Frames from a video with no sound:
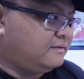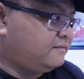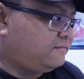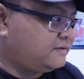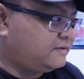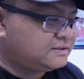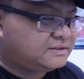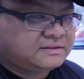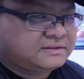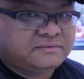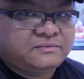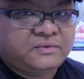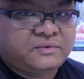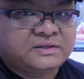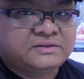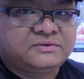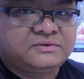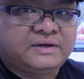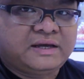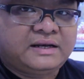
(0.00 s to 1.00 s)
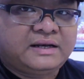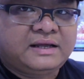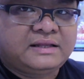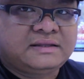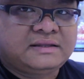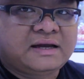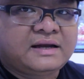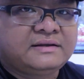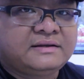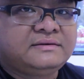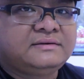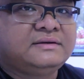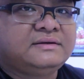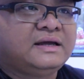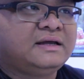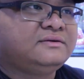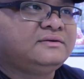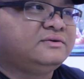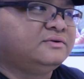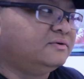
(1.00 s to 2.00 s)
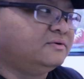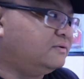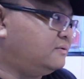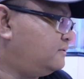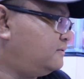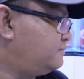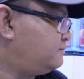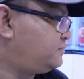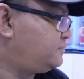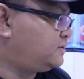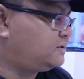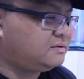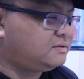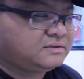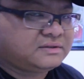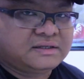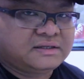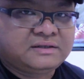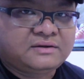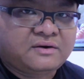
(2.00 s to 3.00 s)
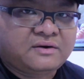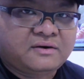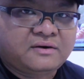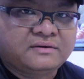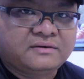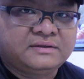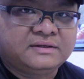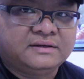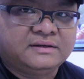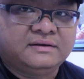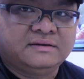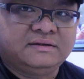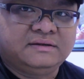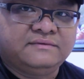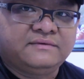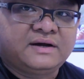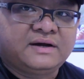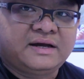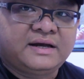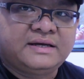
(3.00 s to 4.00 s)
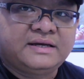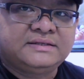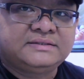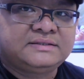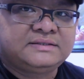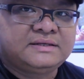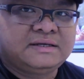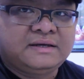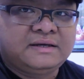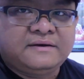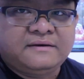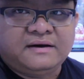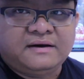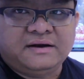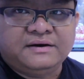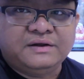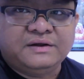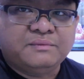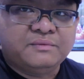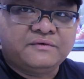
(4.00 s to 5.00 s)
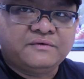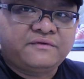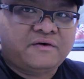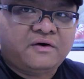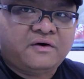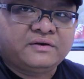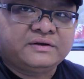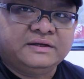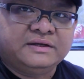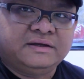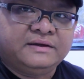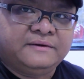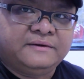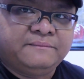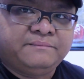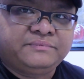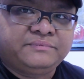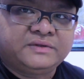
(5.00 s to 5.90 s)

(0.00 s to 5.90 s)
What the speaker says: First, once you get that done, then you turn on the device, remove all the